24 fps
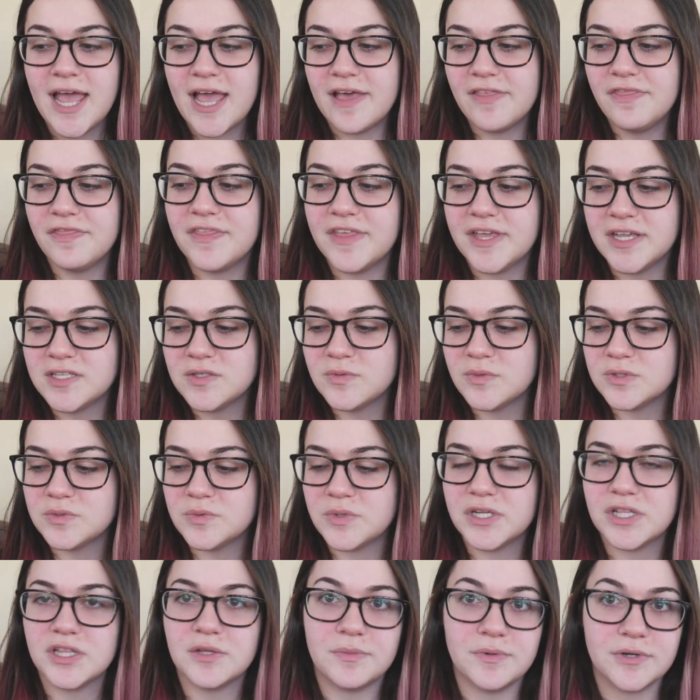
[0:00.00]
and this was
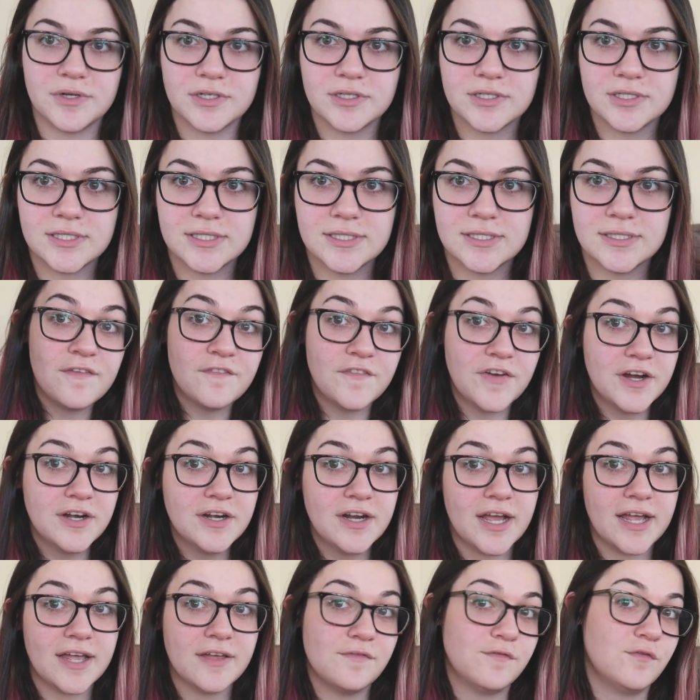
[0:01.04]
one of the books.
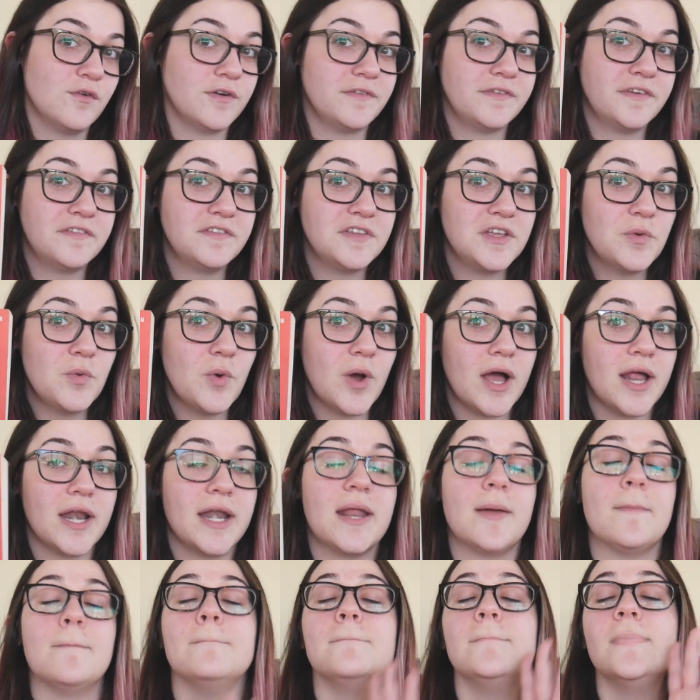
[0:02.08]
Fahrenheit
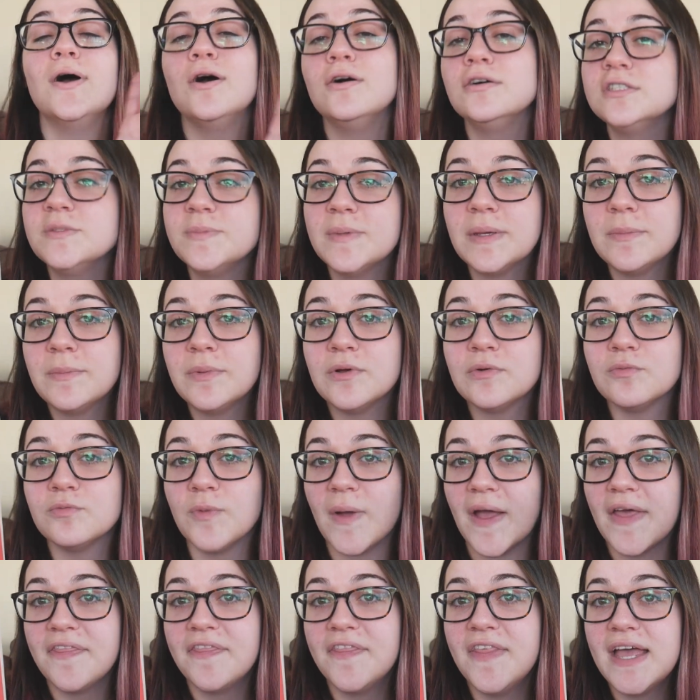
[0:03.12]
451. Most people
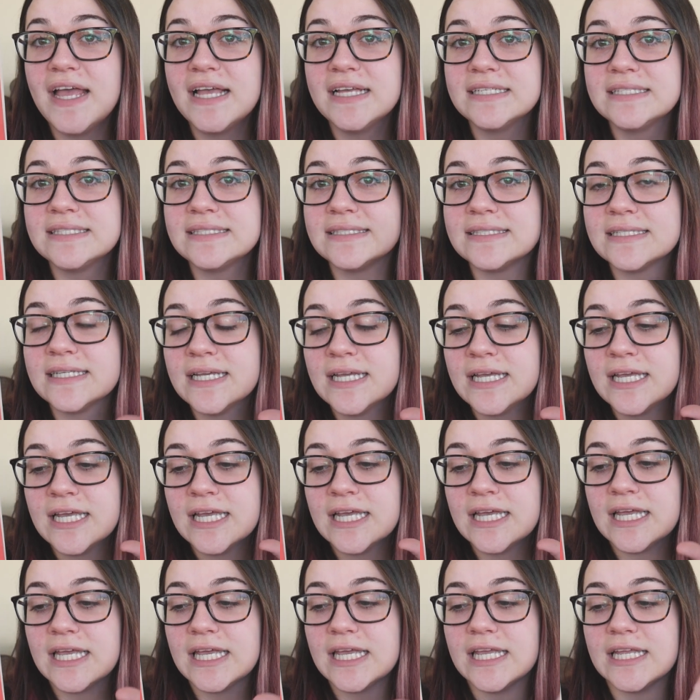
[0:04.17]
read this
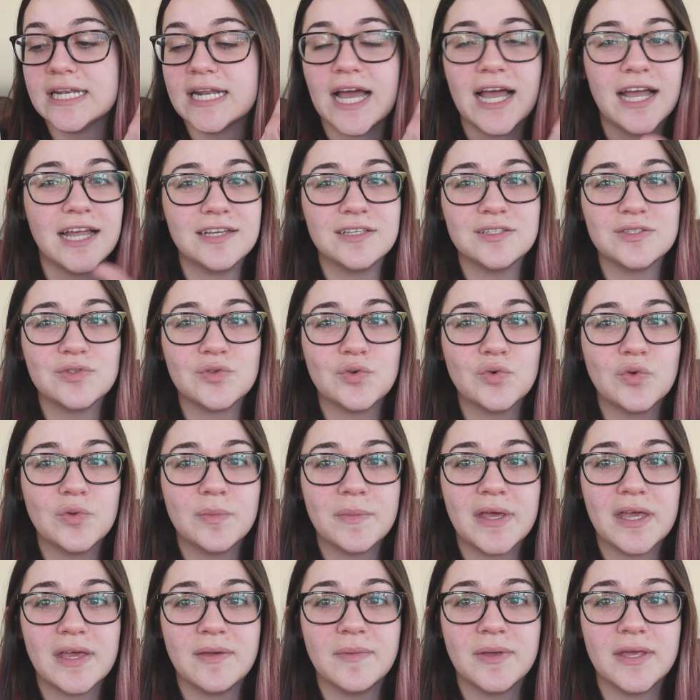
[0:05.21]
in high school
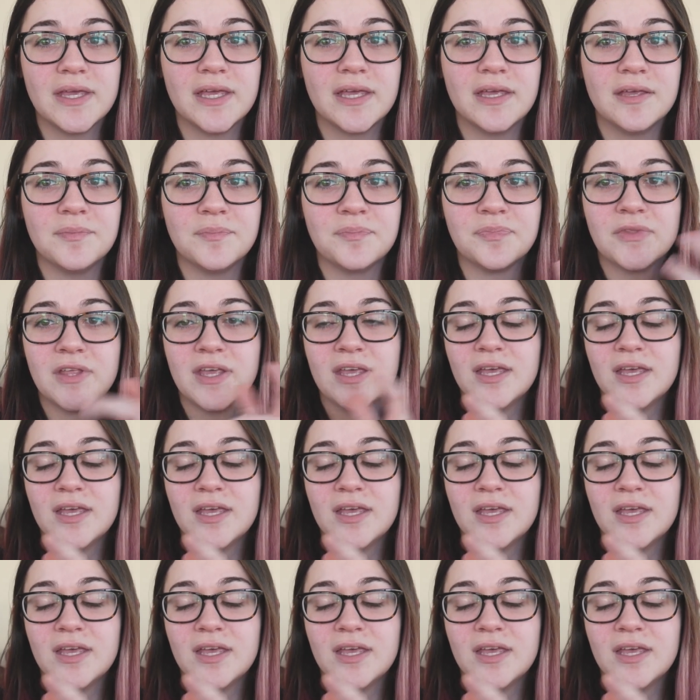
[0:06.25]
maybe.